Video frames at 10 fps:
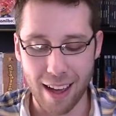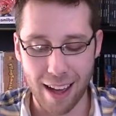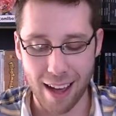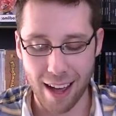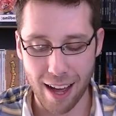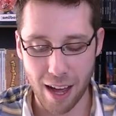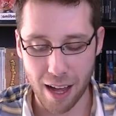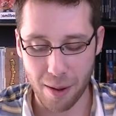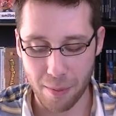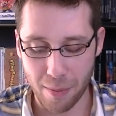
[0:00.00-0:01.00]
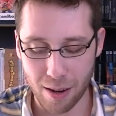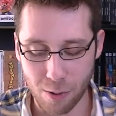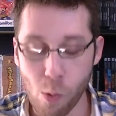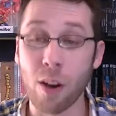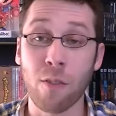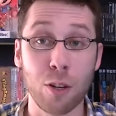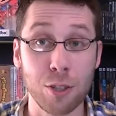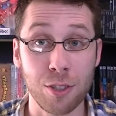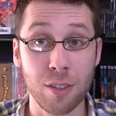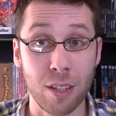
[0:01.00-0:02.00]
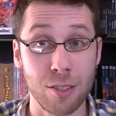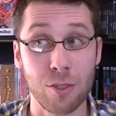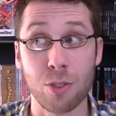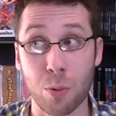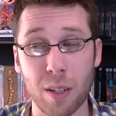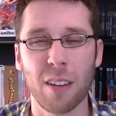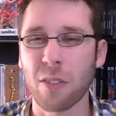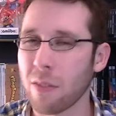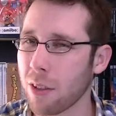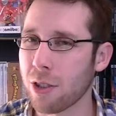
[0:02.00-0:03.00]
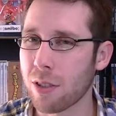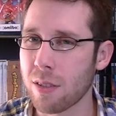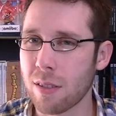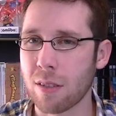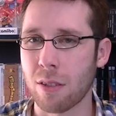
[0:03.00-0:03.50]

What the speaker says: One version, because there's 3 different versions.